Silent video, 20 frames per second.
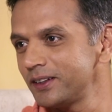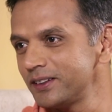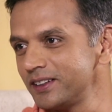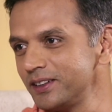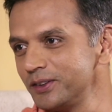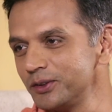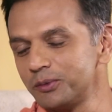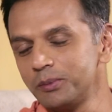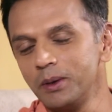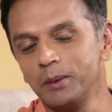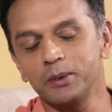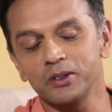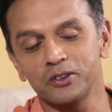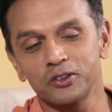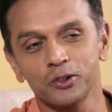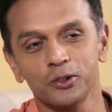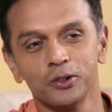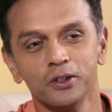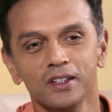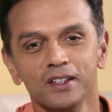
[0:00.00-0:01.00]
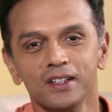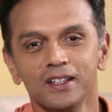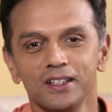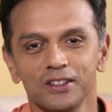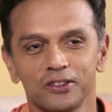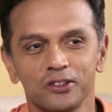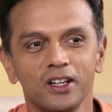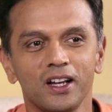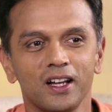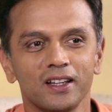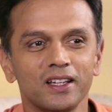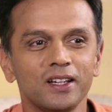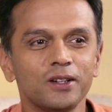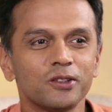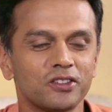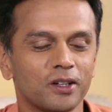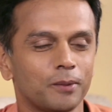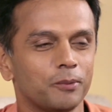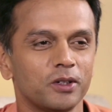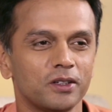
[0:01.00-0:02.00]
in the newspaper. So yeah, I think
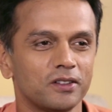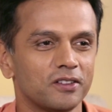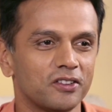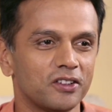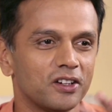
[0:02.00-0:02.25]
if someone